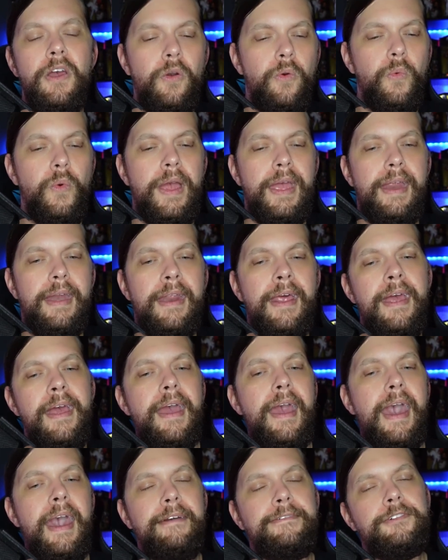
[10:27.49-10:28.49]
When
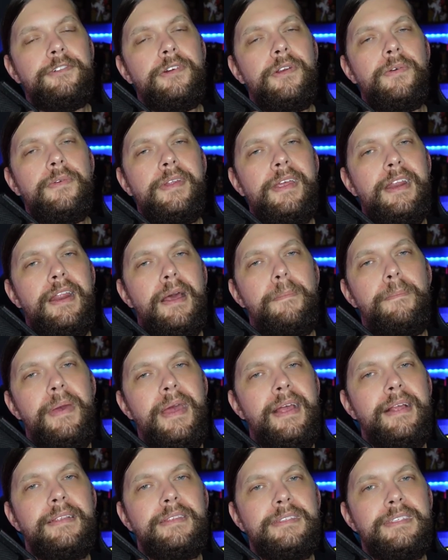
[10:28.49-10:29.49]
after Onita
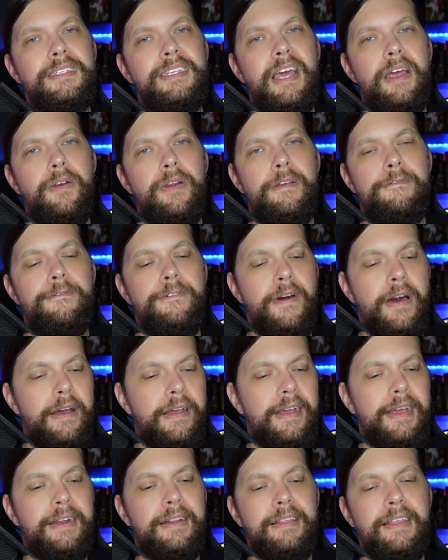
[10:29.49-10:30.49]
pins Terry
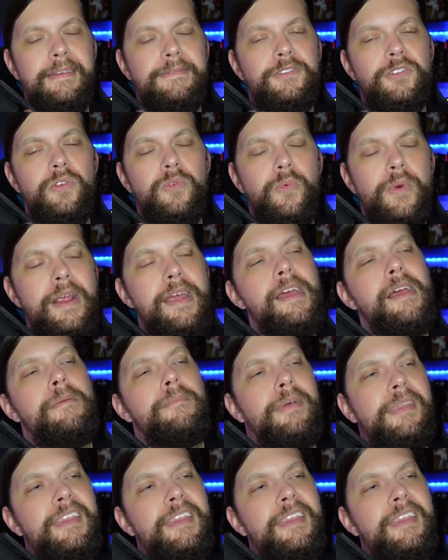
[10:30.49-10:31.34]
Funk and leaves the ring,